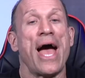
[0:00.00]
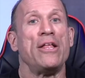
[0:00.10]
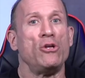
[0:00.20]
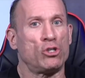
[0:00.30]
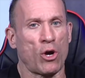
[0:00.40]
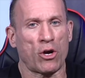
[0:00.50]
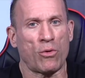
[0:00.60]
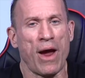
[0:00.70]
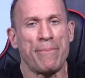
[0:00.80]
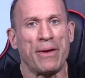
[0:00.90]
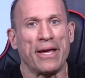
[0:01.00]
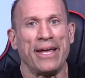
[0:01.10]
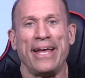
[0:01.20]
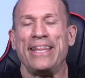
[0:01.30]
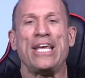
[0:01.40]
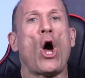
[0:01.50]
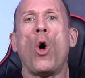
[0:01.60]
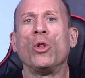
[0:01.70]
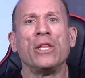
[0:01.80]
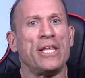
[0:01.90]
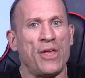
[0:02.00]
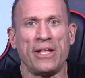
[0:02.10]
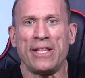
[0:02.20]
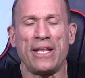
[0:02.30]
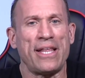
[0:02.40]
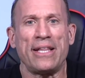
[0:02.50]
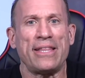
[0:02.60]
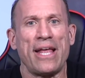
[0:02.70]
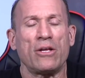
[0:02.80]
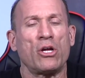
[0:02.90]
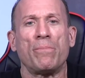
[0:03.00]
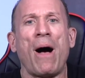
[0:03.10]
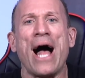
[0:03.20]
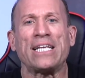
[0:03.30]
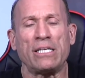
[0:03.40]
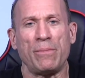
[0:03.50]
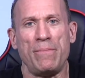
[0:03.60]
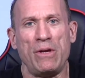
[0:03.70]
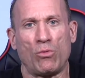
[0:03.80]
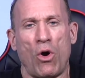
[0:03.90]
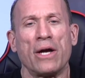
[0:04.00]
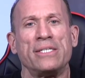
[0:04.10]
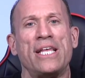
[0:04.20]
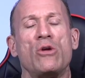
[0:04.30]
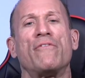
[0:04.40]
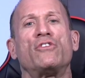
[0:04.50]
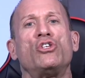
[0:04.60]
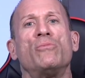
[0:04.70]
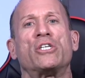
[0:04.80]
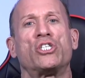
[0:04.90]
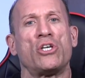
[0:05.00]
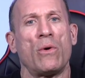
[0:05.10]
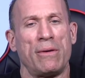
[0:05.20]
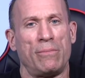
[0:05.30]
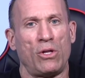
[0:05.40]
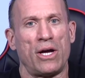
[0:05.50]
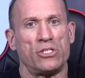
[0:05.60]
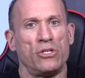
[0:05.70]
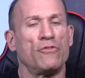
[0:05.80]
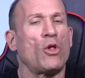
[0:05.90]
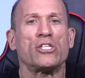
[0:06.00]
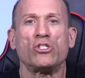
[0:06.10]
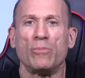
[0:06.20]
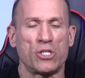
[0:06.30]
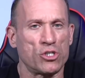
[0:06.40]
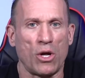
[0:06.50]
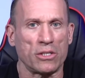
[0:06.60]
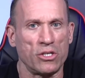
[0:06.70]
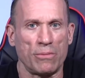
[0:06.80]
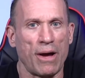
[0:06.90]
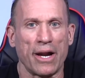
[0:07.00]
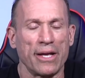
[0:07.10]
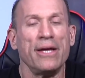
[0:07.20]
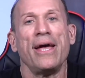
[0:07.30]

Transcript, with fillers: and you start cramping, the only thing that could possibly be wrong is that you have too much sodium loss. You've lost too much salt in your body.